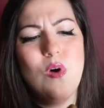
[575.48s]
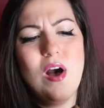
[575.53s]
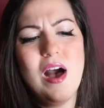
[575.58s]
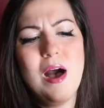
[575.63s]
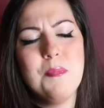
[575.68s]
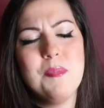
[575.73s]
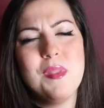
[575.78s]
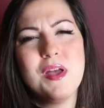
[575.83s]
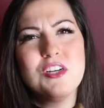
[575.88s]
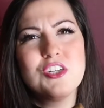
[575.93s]

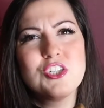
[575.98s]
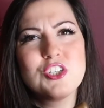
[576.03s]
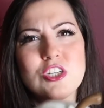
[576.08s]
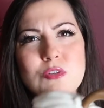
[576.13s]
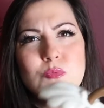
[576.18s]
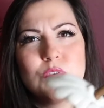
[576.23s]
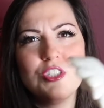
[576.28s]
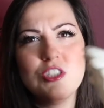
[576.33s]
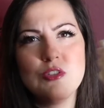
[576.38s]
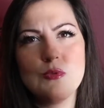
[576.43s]
I'm not sure
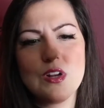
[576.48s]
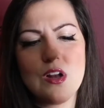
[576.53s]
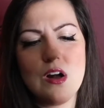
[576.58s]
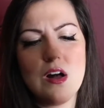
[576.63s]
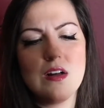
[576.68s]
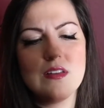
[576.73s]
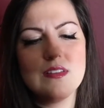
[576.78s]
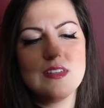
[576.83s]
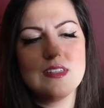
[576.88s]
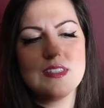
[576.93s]
what you would
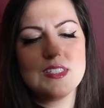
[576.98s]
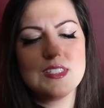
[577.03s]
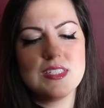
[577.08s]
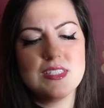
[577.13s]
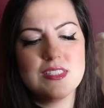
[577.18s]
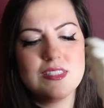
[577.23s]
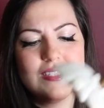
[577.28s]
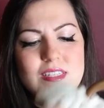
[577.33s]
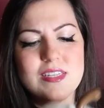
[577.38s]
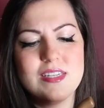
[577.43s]
call this.
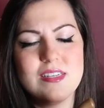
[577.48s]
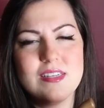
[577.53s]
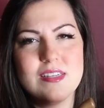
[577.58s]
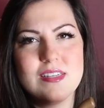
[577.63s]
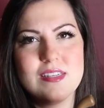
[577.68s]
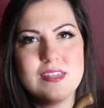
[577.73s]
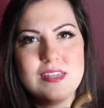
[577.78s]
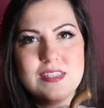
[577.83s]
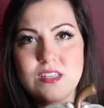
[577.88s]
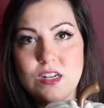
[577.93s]

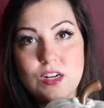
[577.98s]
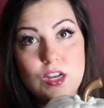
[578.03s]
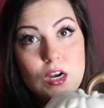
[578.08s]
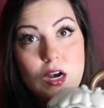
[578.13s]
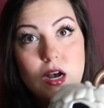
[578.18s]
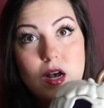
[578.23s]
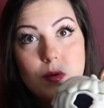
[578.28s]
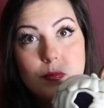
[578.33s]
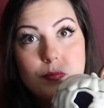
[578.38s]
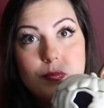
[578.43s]
It's not a
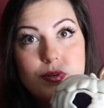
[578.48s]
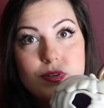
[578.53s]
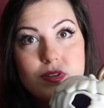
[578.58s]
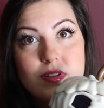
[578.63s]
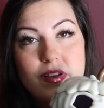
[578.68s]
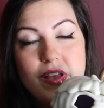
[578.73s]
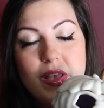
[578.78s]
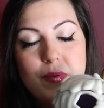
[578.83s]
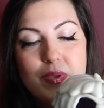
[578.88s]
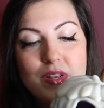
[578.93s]
cup.
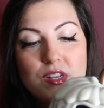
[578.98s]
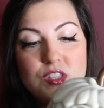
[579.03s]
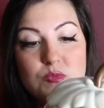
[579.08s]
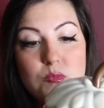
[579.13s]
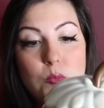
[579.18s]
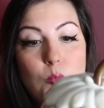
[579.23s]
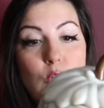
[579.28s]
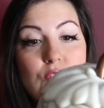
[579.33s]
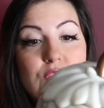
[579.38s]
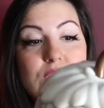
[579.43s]
I mean, it's
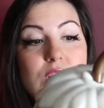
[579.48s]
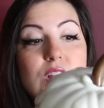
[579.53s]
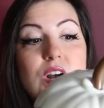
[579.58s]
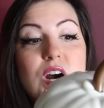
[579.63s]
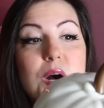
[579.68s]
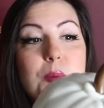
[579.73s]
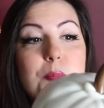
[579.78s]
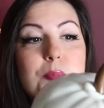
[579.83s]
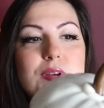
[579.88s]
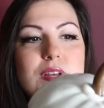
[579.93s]
more than a
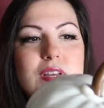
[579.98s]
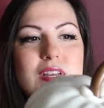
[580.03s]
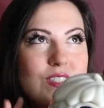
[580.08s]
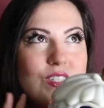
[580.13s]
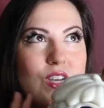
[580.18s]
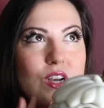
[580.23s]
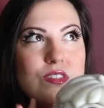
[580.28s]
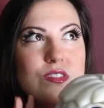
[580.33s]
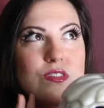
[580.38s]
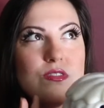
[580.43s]
cup. It's
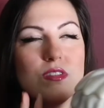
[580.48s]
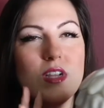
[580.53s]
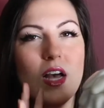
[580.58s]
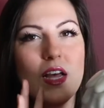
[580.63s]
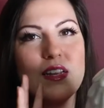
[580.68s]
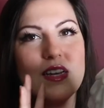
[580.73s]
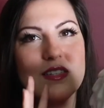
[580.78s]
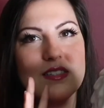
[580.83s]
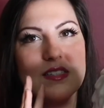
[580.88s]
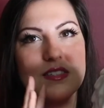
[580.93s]
also
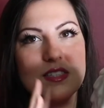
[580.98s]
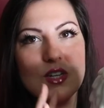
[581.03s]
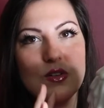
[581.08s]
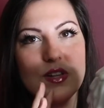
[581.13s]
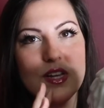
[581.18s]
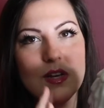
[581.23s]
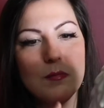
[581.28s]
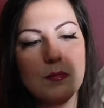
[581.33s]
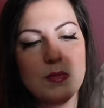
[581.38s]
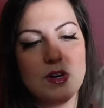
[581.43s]
not
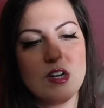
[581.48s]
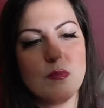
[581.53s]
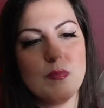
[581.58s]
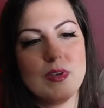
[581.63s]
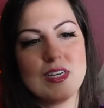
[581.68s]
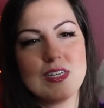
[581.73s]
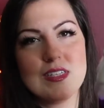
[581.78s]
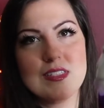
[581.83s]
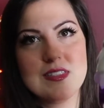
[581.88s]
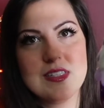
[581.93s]
necessarily a mug
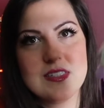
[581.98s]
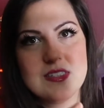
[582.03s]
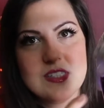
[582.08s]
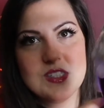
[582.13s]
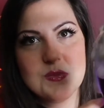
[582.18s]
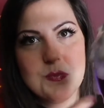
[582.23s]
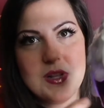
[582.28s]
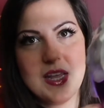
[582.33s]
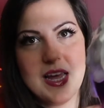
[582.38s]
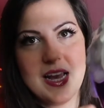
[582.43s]
because this
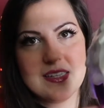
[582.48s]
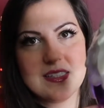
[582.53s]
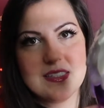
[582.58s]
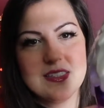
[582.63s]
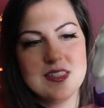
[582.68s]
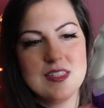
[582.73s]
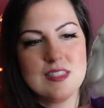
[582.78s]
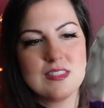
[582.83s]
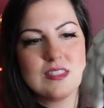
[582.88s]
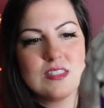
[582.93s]
is
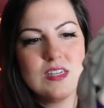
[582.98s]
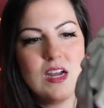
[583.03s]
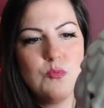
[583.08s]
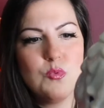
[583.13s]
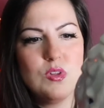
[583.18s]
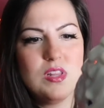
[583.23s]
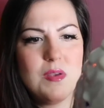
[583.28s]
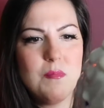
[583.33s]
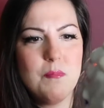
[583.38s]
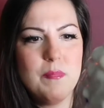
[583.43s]
plastic. It's not
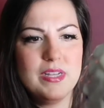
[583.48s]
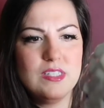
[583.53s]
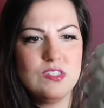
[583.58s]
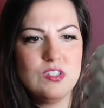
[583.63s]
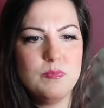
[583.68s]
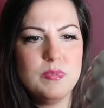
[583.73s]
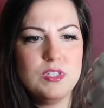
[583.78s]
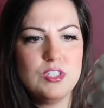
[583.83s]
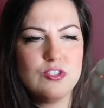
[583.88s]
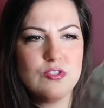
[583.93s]
really meant to
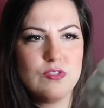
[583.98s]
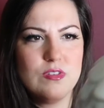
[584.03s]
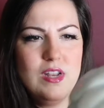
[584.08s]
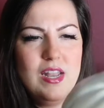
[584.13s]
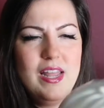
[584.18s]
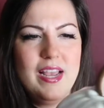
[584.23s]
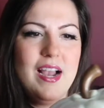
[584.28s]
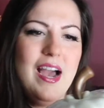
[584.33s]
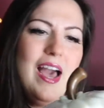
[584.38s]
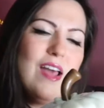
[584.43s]
be,
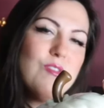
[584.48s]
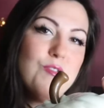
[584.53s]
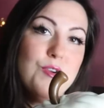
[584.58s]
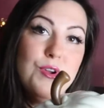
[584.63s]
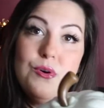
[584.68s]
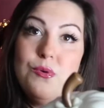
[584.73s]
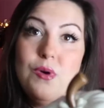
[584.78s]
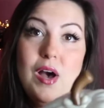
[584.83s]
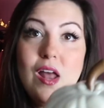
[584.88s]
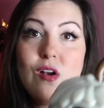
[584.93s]
like, I
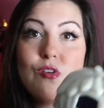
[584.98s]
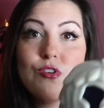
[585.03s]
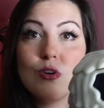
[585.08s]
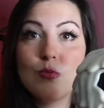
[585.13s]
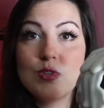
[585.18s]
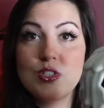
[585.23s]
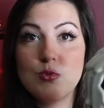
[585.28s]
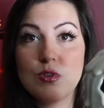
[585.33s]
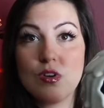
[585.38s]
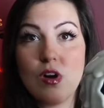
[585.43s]
don't know
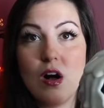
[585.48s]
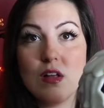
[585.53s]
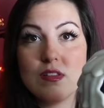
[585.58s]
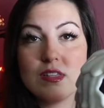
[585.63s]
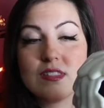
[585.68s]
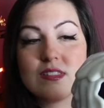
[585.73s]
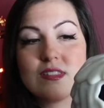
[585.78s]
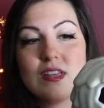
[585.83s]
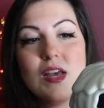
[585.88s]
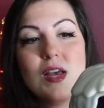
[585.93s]
what you would call
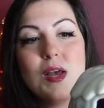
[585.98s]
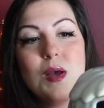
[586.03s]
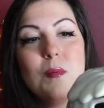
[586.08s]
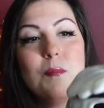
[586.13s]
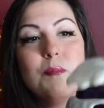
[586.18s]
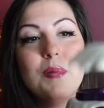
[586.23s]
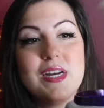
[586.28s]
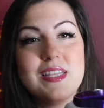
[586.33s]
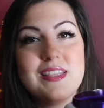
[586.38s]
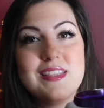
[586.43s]
this.
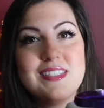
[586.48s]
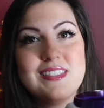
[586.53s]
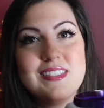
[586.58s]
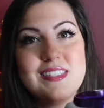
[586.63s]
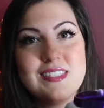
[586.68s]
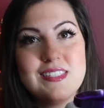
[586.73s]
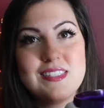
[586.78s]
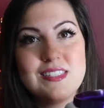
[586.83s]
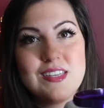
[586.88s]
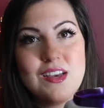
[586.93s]
But this
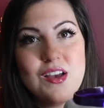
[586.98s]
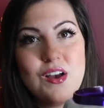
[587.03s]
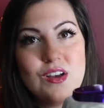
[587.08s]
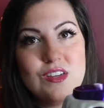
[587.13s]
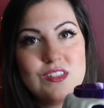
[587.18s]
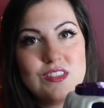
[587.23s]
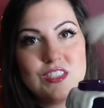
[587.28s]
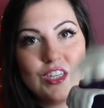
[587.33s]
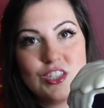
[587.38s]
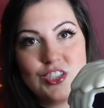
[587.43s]
is
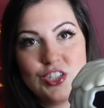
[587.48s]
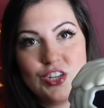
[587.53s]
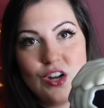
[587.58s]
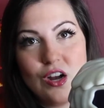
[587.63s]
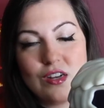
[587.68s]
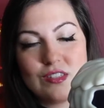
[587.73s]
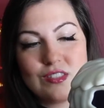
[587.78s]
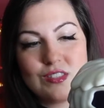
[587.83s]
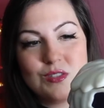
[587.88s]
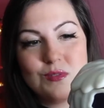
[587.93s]
such an
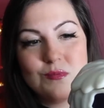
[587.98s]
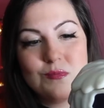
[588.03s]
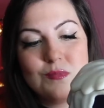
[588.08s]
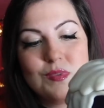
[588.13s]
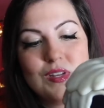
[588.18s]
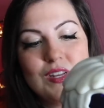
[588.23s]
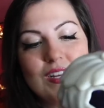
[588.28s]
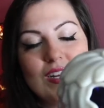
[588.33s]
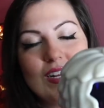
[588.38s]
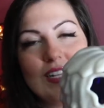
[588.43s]
awesome
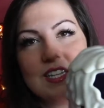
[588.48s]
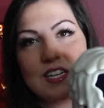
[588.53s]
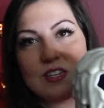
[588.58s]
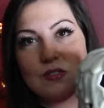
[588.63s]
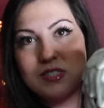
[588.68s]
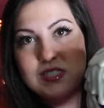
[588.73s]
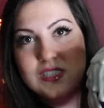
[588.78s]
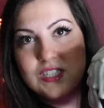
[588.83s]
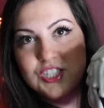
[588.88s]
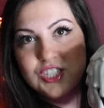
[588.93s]
little
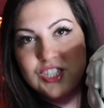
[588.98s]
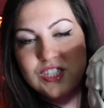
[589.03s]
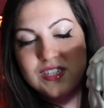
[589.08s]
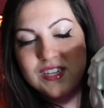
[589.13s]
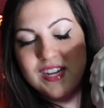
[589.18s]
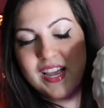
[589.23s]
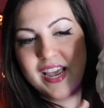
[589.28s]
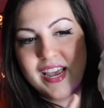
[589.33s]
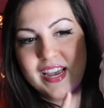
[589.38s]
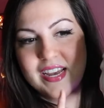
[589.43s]
addition,
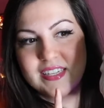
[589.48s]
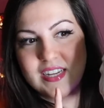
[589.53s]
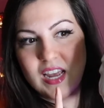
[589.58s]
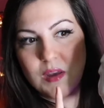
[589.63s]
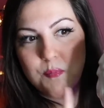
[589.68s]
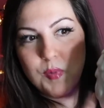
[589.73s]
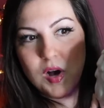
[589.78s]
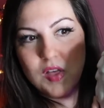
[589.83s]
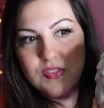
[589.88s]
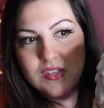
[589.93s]
and
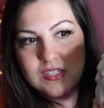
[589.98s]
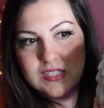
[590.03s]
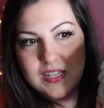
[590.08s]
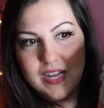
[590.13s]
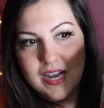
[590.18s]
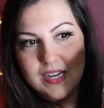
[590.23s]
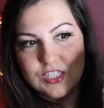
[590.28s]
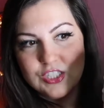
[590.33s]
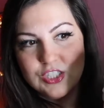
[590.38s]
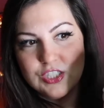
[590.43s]
I bought this
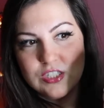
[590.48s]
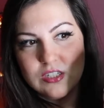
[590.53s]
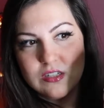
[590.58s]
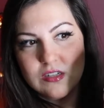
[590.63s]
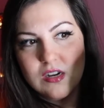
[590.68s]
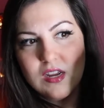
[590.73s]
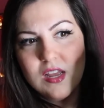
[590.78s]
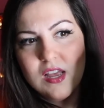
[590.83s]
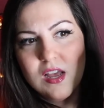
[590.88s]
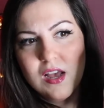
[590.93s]
last
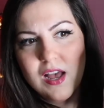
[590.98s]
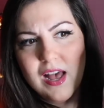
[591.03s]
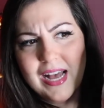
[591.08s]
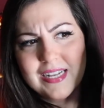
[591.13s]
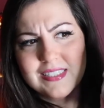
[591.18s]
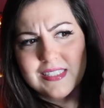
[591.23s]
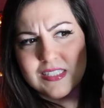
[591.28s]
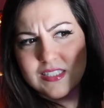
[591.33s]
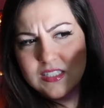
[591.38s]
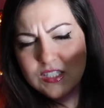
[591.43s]
year
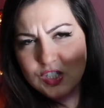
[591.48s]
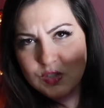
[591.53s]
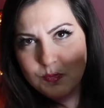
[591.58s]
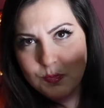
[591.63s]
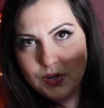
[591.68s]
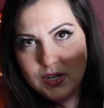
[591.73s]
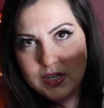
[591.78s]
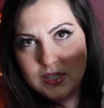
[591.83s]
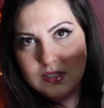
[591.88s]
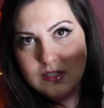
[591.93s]
at Disney
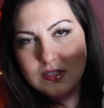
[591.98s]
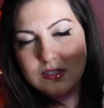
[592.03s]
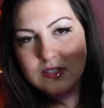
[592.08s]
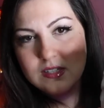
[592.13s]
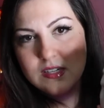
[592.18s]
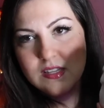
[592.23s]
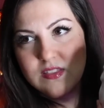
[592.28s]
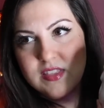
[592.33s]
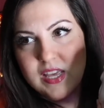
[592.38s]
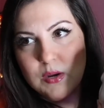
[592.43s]

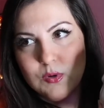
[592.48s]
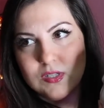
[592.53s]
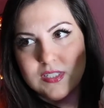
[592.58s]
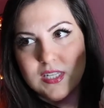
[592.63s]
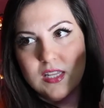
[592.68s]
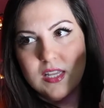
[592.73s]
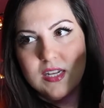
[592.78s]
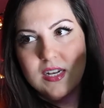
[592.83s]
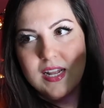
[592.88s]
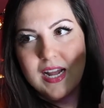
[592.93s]
Springs. They were
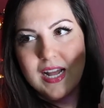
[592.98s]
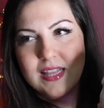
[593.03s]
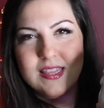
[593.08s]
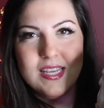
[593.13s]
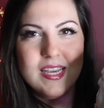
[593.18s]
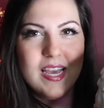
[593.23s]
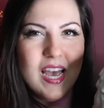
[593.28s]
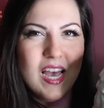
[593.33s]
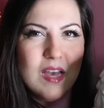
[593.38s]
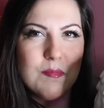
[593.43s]
selling it at
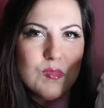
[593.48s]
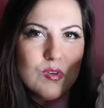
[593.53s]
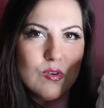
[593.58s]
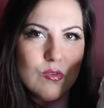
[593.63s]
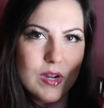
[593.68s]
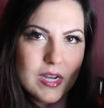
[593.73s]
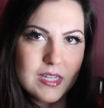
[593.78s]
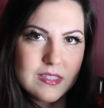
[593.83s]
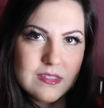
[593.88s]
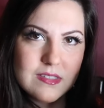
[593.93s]
the
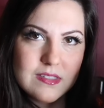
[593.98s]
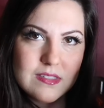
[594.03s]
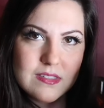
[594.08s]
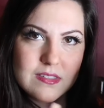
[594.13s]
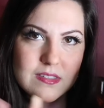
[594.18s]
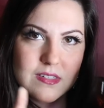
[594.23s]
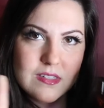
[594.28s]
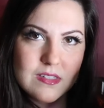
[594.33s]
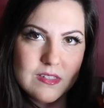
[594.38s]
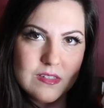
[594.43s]

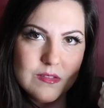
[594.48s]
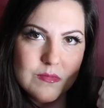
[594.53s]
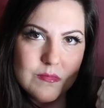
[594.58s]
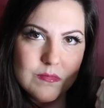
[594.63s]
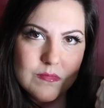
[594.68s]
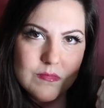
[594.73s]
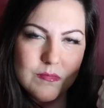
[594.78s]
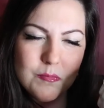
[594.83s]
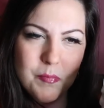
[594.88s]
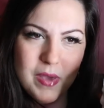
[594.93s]
Amorette's
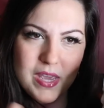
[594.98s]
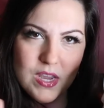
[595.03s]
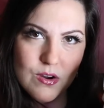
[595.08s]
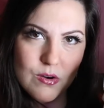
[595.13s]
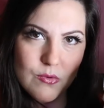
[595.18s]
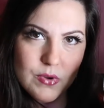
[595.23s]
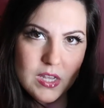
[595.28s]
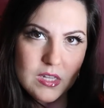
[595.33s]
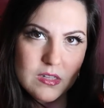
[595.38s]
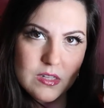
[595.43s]

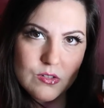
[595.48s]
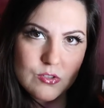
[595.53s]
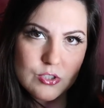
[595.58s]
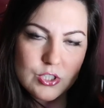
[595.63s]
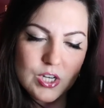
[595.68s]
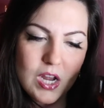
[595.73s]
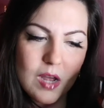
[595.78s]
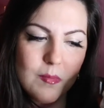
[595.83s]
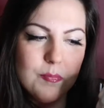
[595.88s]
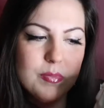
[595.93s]
bakery little
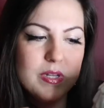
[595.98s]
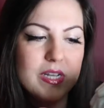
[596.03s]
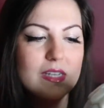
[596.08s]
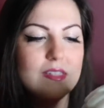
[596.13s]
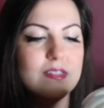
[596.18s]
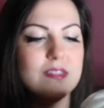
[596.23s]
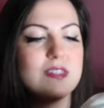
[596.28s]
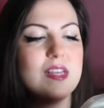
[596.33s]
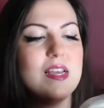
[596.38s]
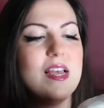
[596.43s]
shop place.